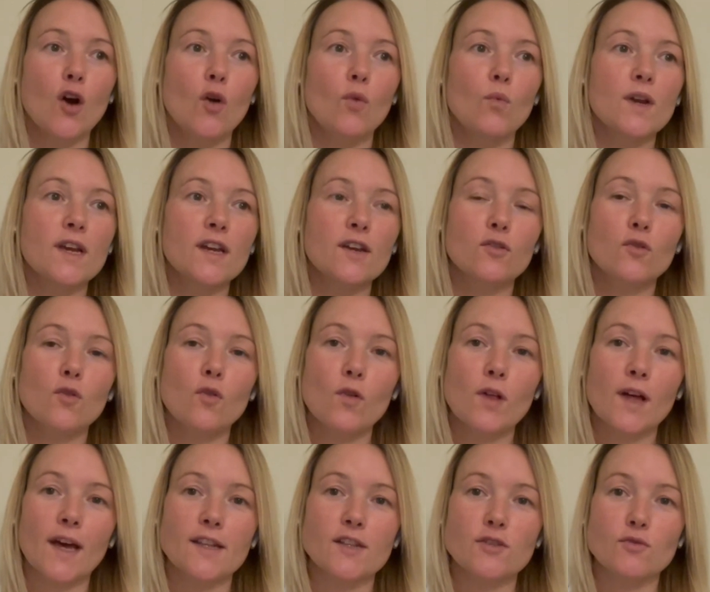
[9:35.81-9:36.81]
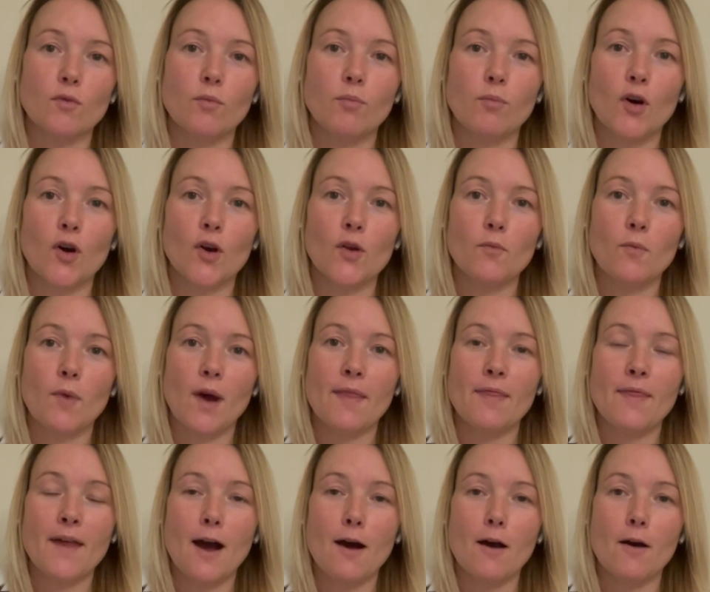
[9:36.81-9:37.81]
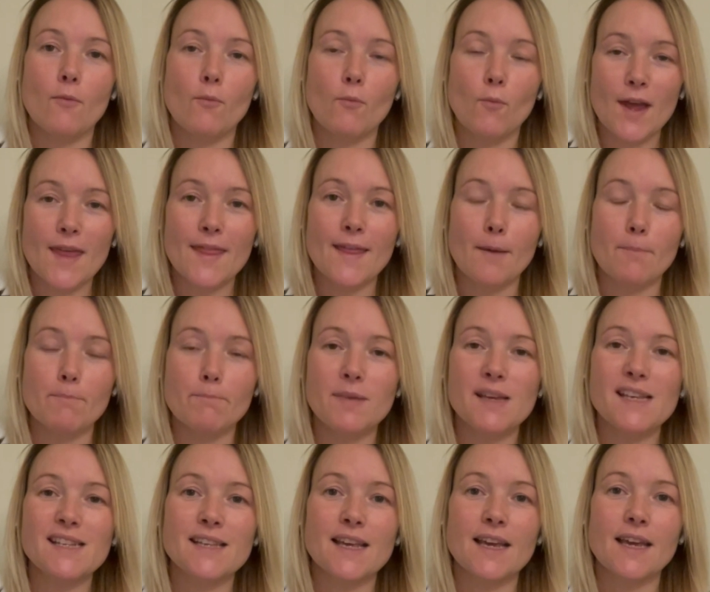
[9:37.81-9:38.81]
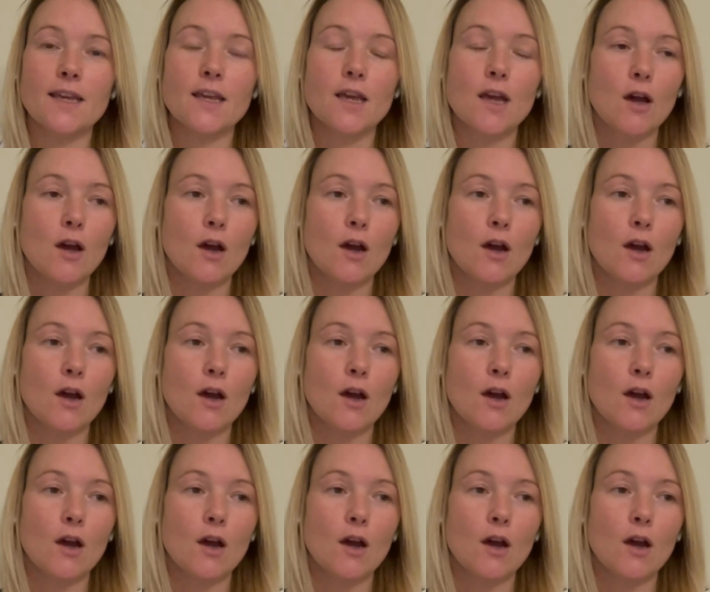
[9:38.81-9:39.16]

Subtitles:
We can all get to a point where we're that busy